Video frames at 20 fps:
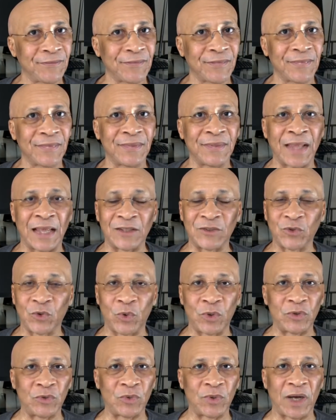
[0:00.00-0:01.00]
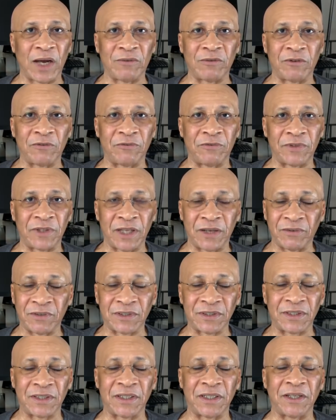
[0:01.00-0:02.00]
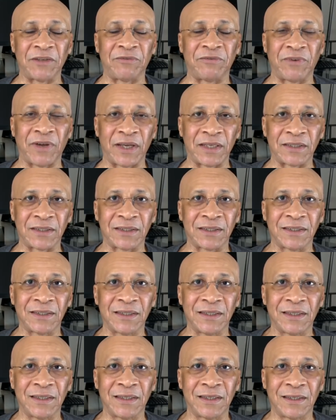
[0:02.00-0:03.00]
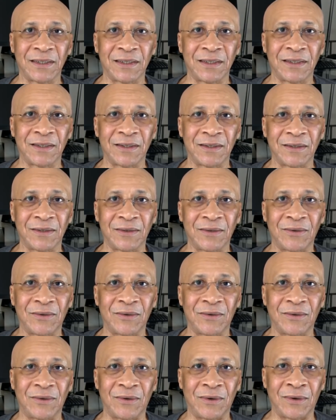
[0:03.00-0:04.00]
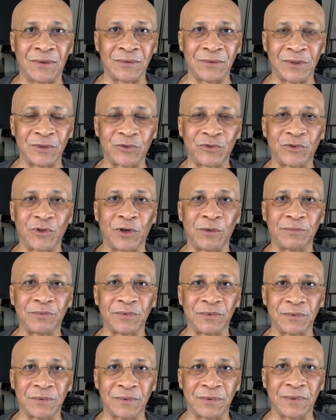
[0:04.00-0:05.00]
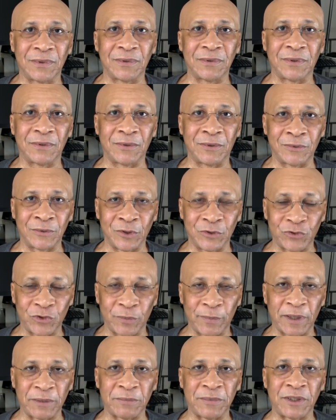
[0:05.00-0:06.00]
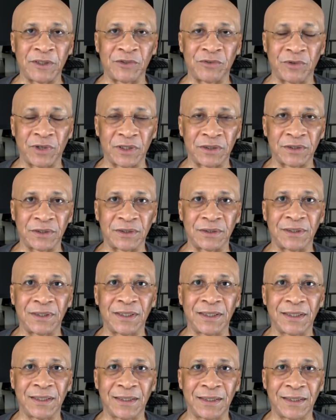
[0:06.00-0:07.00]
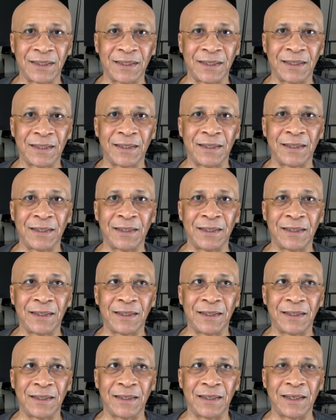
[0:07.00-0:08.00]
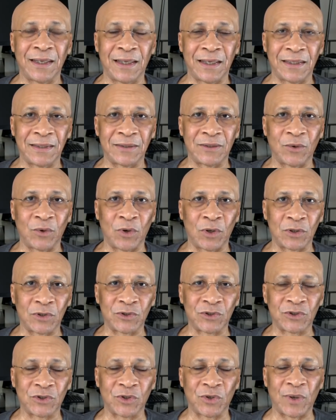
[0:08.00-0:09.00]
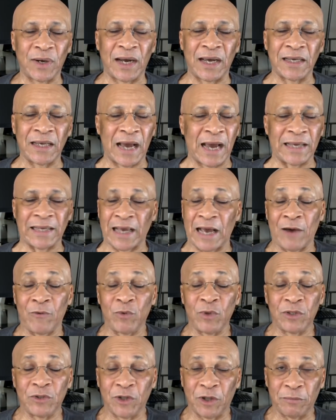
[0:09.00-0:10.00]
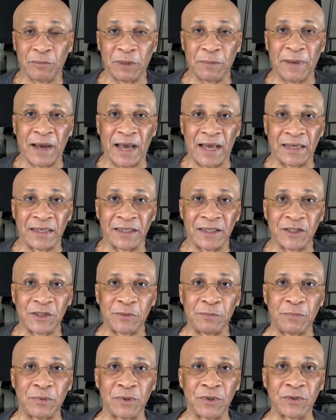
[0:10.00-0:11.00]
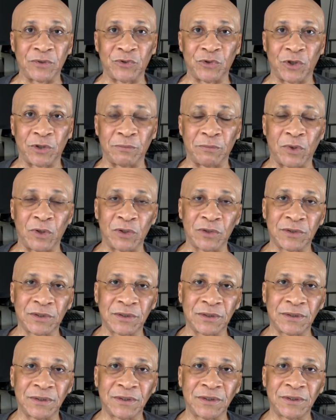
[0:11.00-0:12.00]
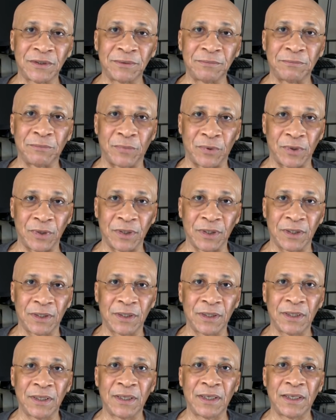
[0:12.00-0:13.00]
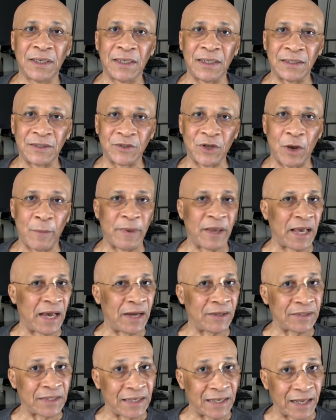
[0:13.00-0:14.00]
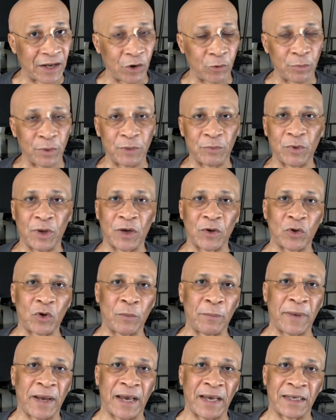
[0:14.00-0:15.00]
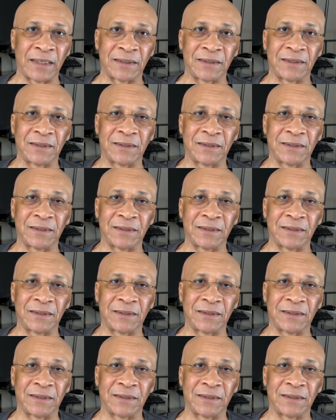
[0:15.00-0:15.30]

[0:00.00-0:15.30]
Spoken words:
that's going to have a devastating effect on the Trump administration. And also, I will not be buying his book. John Bolton's book is coming out. A lot of people are going to buy it